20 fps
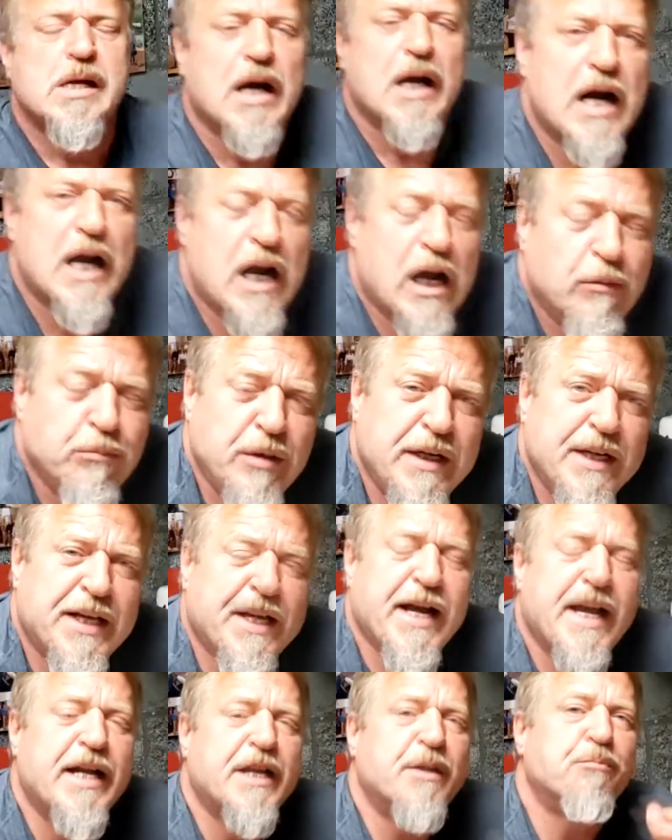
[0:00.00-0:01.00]
I'm going to
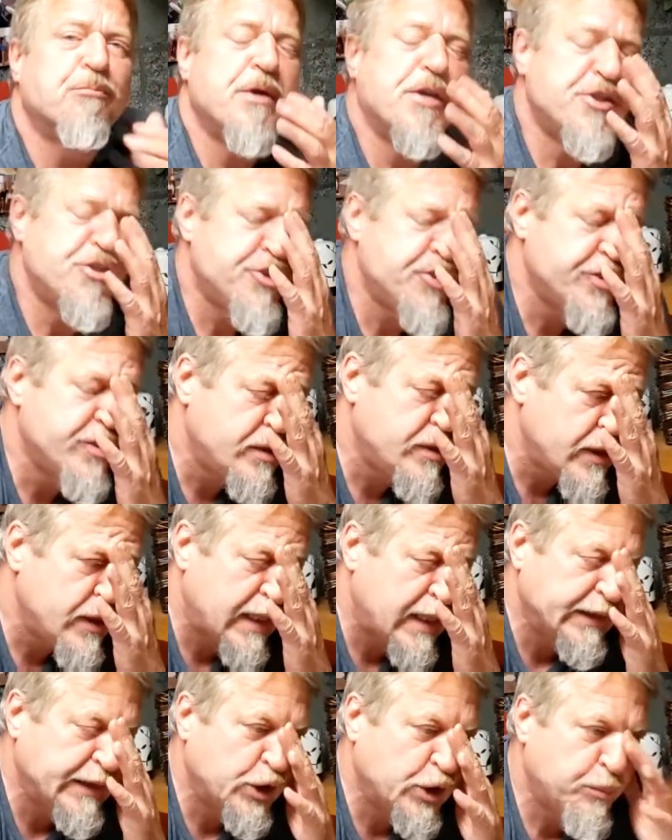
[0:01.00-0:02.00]
kind of mention
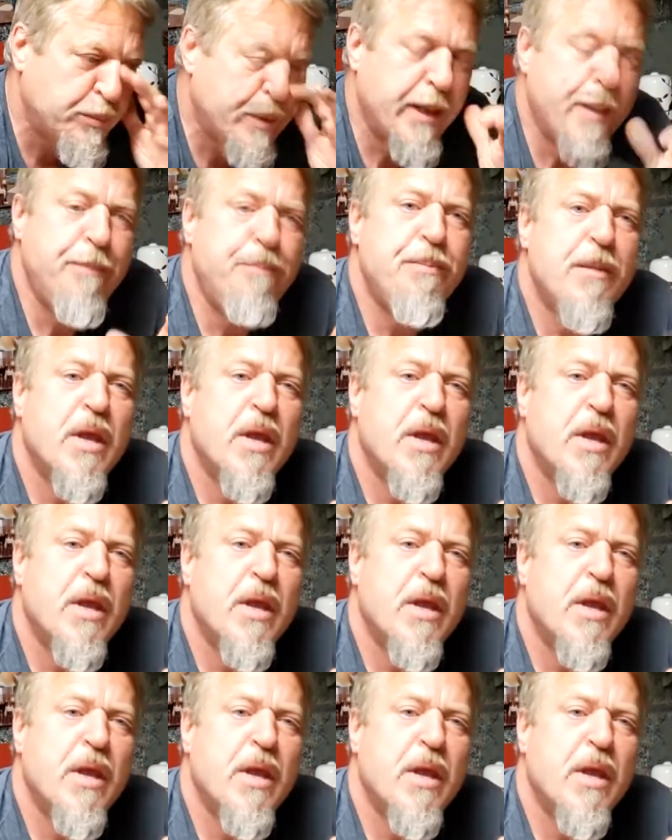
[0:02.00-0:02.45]
a little bit.